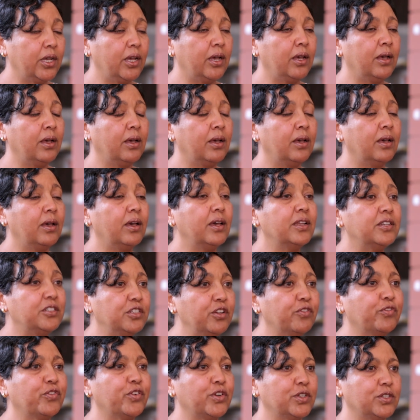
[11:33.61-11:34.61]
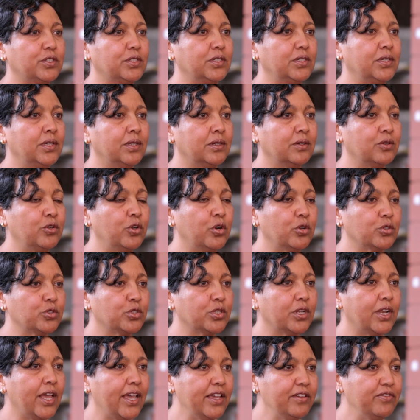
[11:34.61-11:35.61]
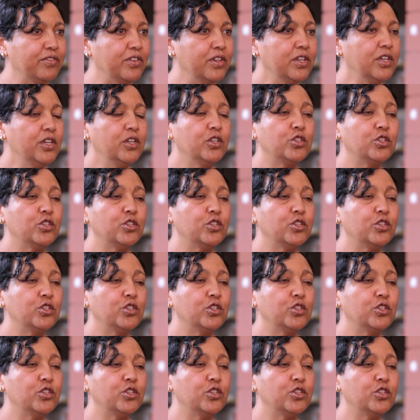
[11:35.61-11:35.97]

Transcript: a difference in girls' life.